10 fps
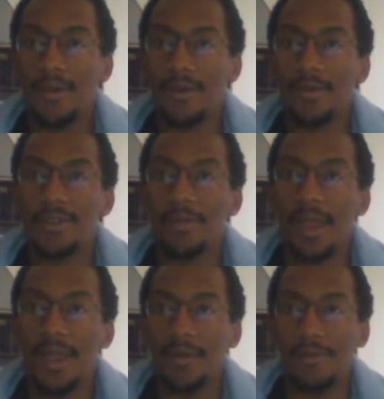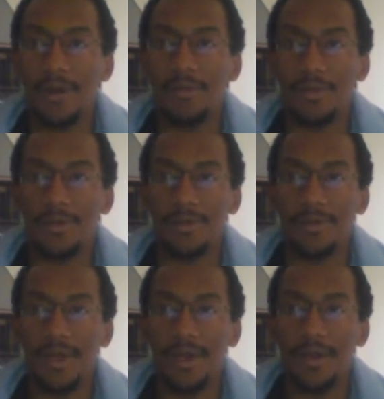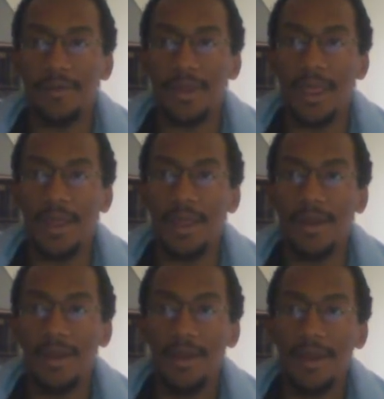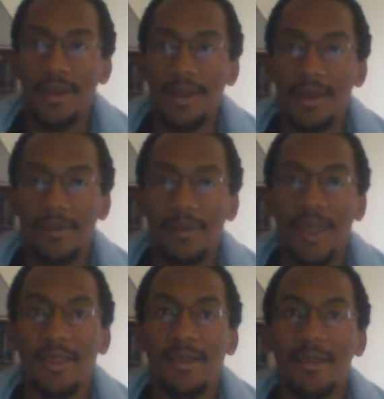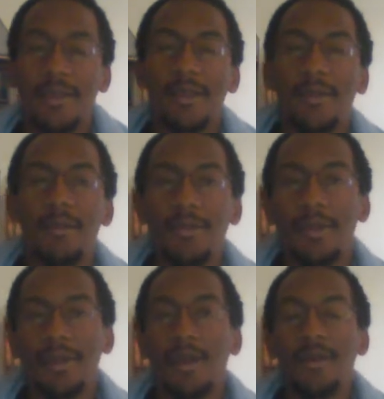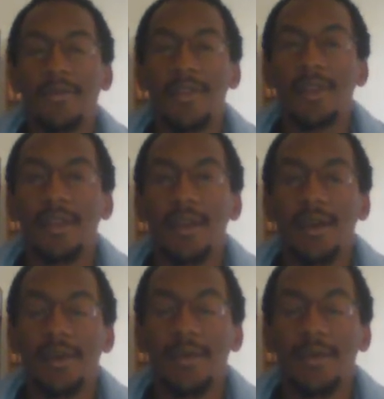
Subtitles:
New Japan Rumble, and it is basically the equivalent of the